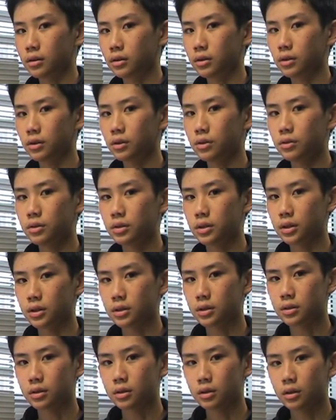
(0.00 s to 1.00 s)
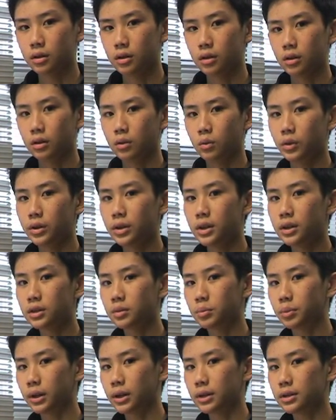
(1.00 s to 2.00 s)
To use this, we need
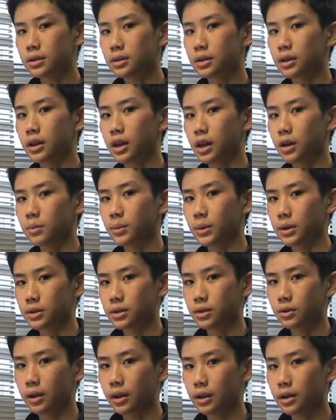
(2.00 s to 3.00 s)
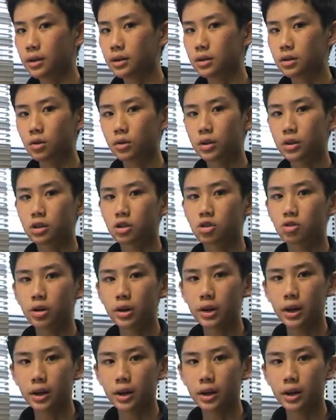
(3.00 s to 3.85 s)
to place the camera so that it is looking straight